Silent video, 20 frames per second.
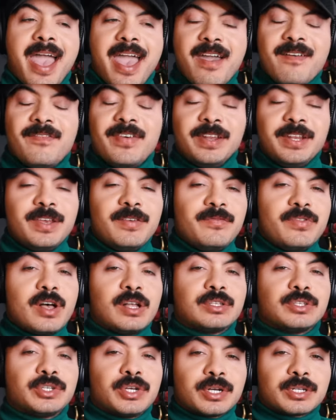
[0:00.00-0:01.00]
Have any of
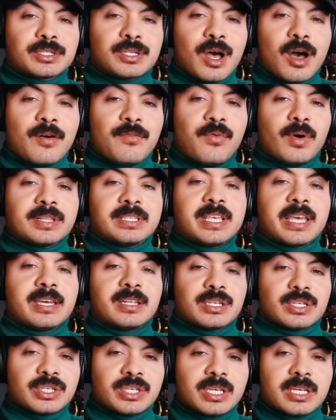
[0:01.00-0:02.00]
y'all jerked while
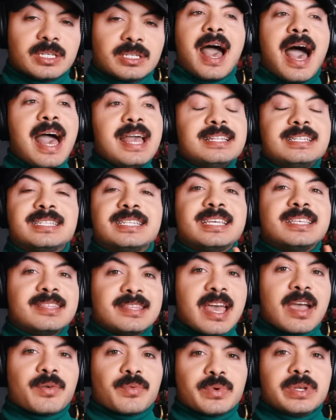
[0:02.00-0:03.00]
taking a? I did
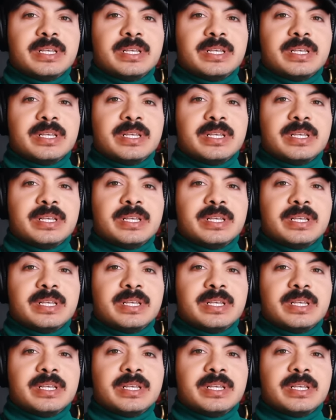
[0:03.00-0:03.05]
that